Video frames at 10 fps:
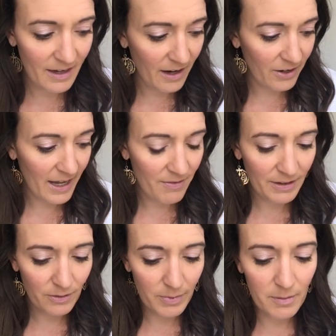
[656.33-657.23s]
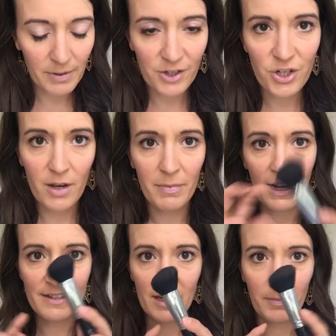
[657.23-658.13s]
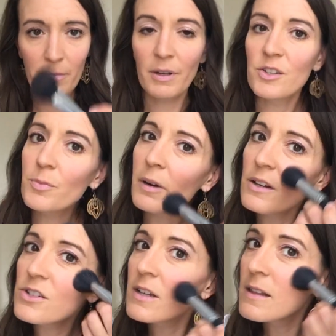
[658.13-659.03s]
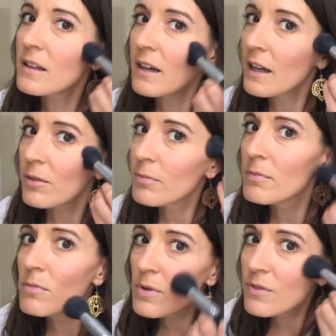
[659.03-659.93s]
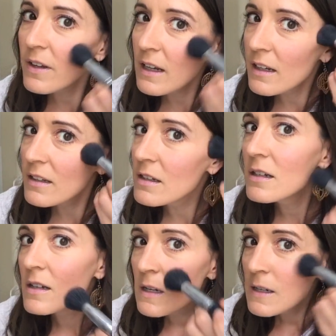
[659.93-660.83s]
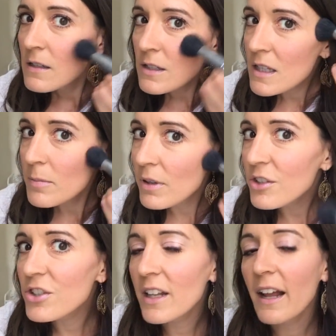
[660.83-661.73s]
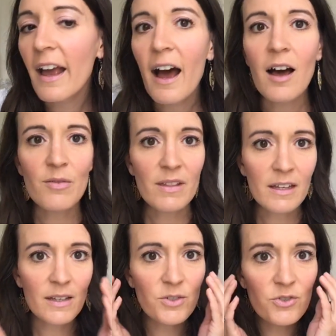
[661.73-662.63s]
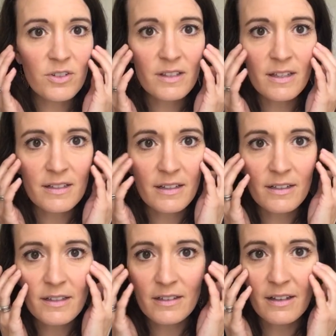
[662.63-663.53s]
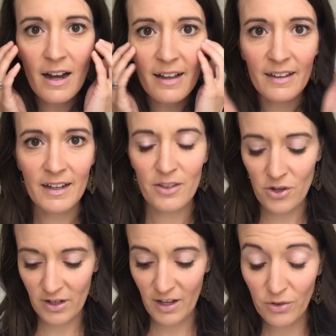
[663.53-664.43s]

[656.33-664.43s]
already have a little bit of blush on, but I take my blush brush and then kind of move it in to the blush that I have. And that gives you just this nice little highlighted look. It